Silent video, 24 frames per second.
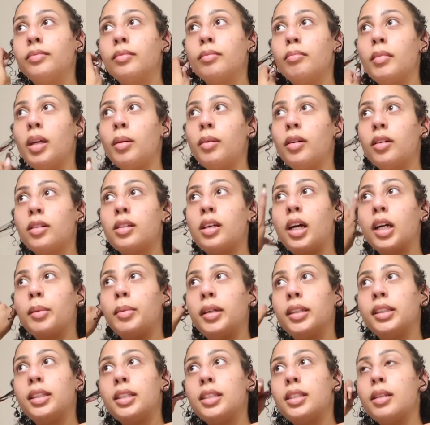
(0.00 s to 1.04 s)
maybe I'll talk
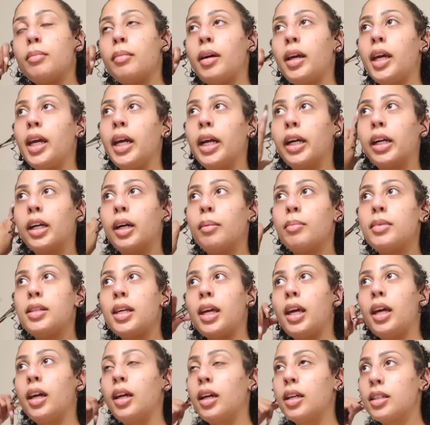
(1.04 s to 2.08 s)
about this in my hair
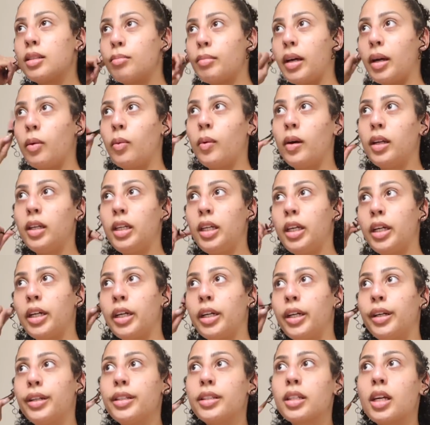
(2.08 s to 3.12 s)
update because my 1
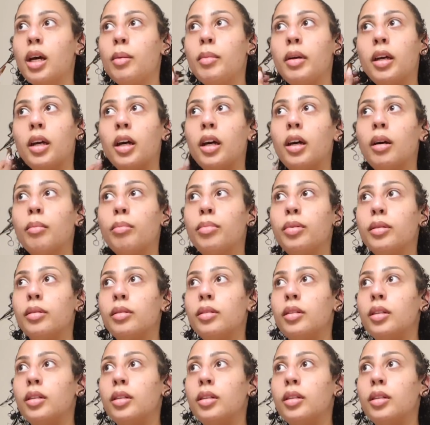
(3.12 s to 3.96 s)
year is coming up